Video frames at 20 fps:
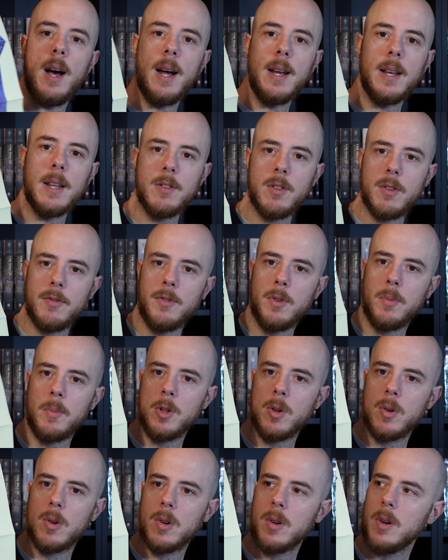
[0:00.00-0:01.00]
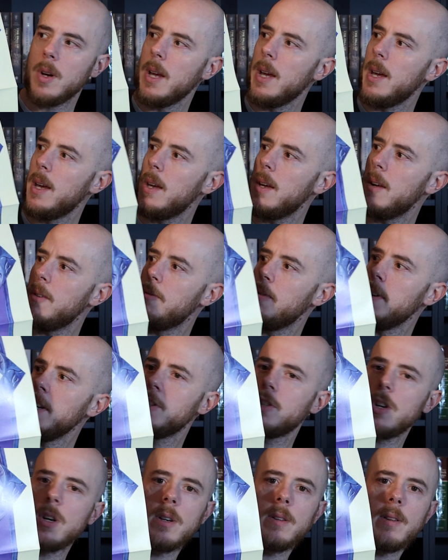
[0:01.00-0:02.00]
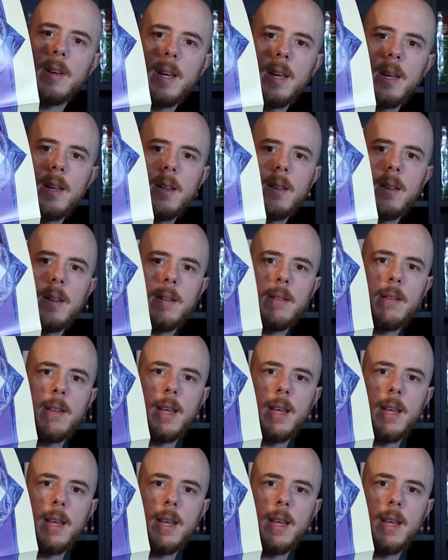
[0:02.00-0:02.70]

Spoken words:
island of Numenor featured in